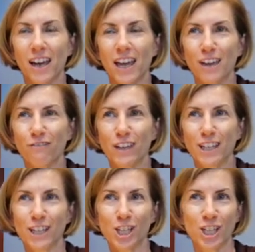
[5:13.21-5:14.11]
if
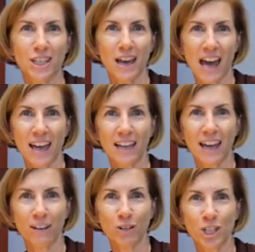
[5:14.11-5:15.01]
English is their A
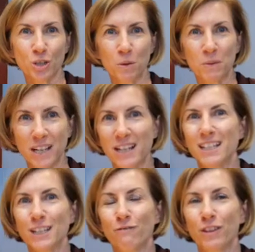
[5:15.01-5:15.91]
language, it would be
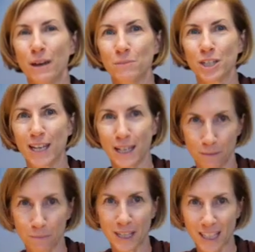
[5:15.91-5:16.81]
easy for them to take a
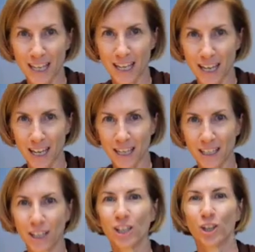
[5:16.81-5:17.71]
BEE.
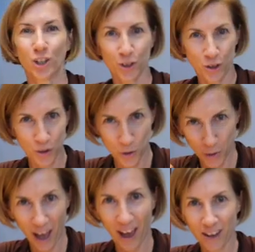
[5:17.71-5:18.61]
You
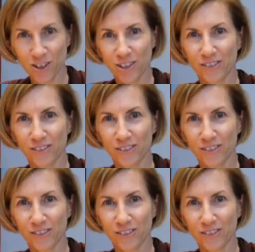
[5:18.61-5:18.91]
can't.